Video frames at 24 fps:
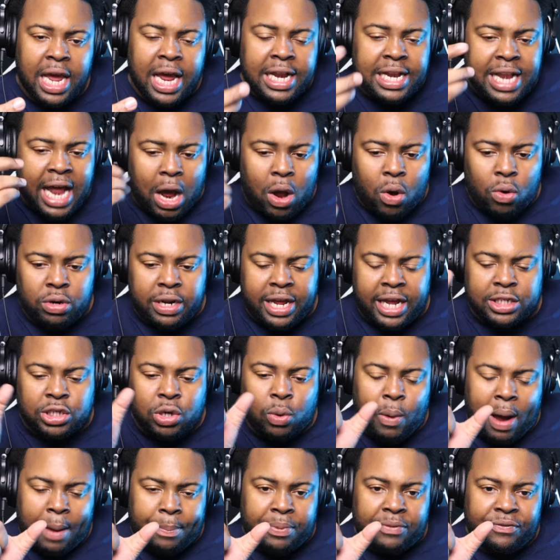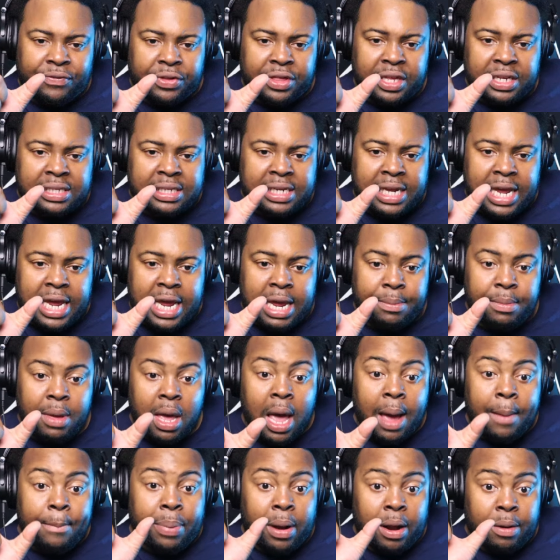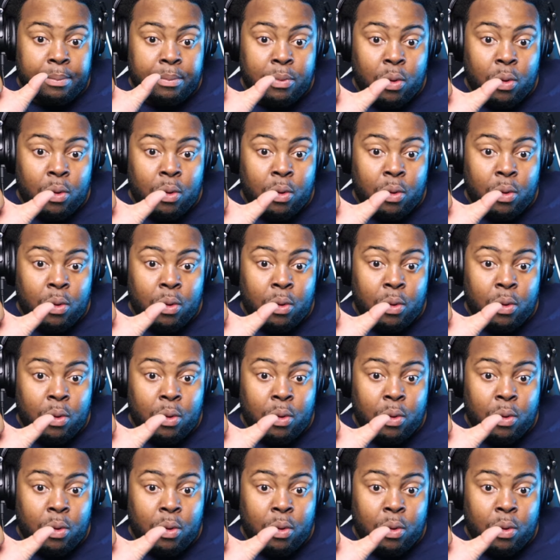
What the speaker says: Not only as a weapon for the team, but